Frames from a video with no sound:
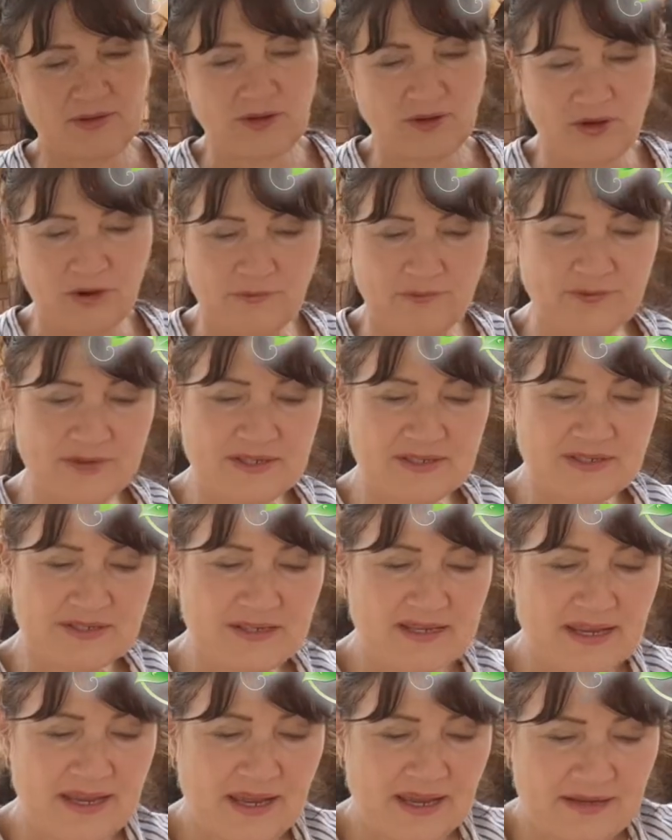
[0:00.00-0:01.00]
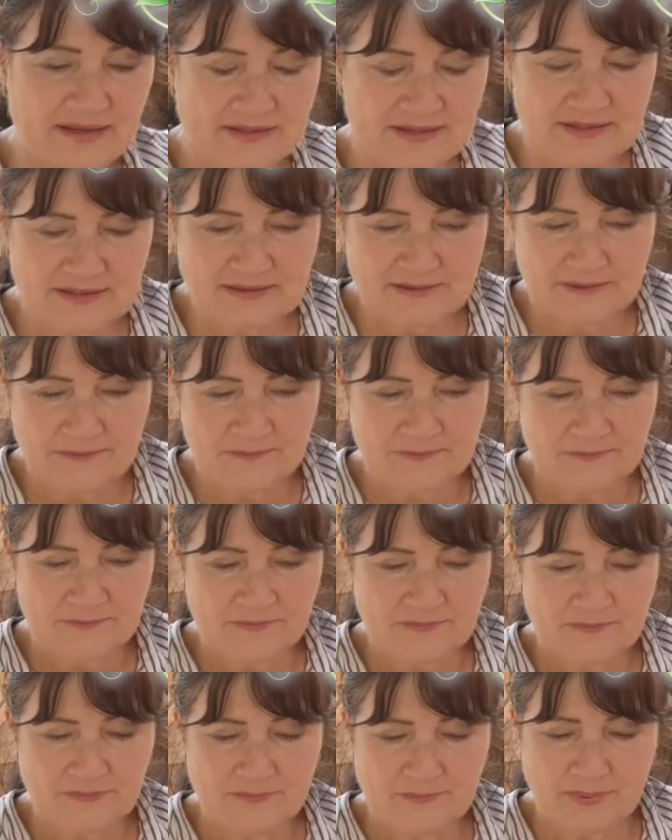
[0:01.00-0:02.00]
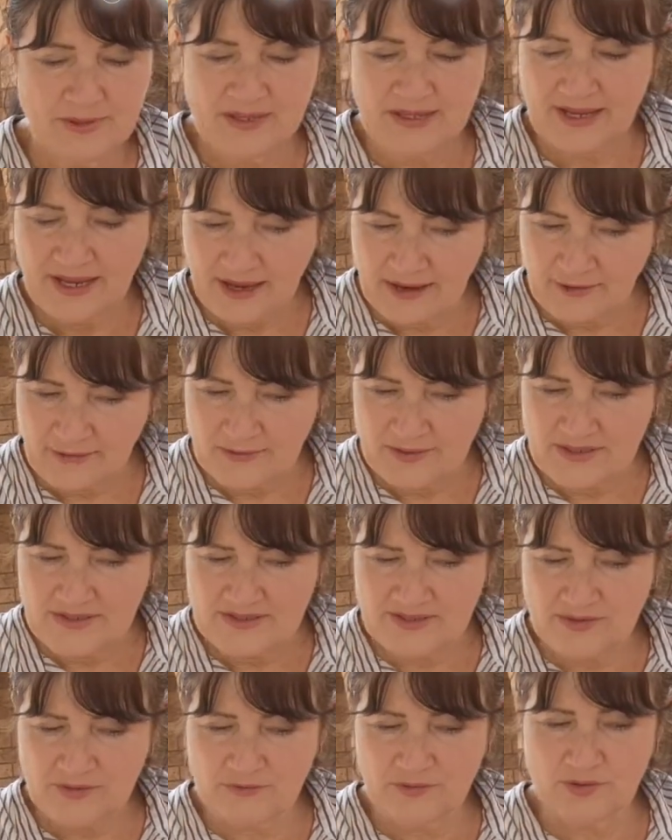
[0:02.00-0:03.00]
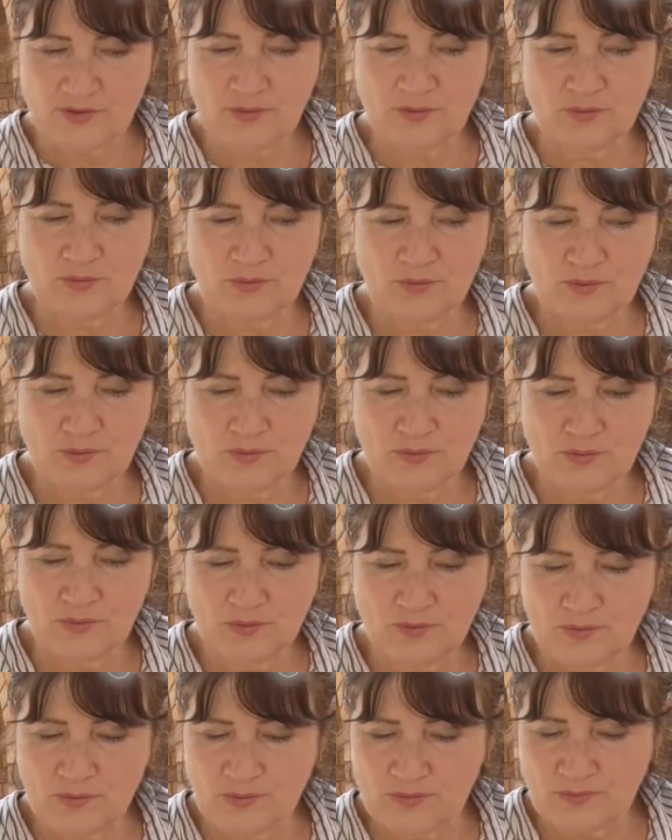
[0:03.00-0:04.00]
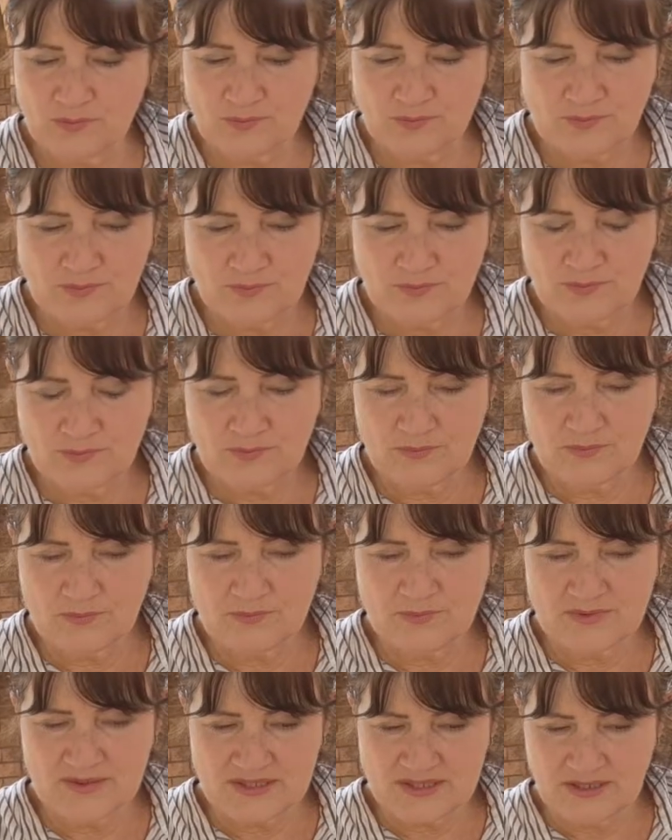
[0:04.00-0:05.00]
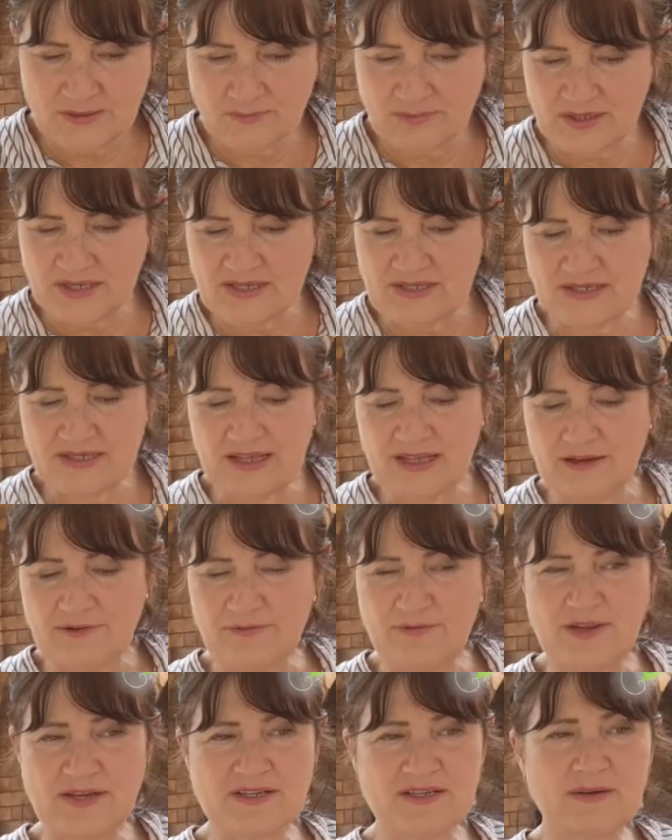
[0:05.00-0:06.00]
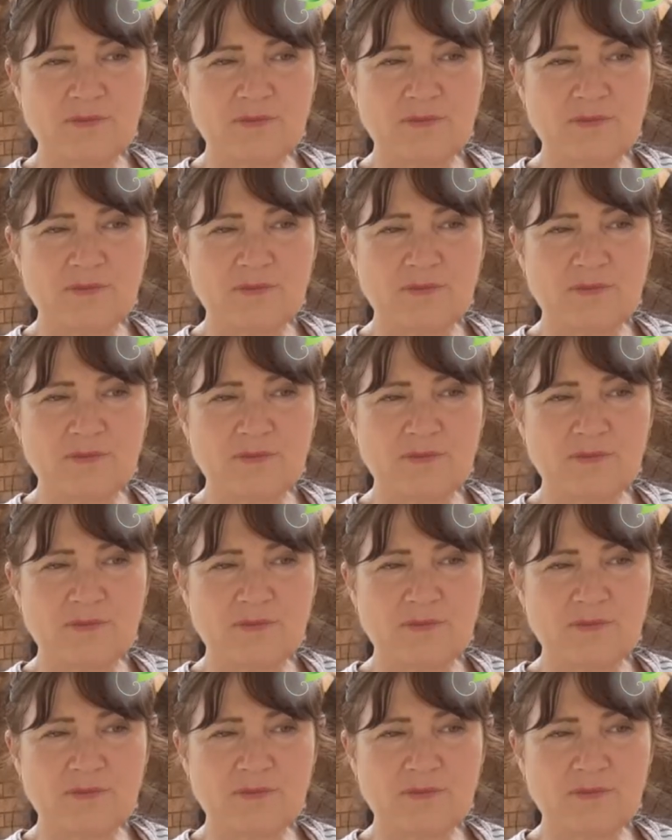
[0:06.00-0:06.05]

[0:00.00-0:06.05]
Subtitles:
obviously had been carriers of it or something to that effect.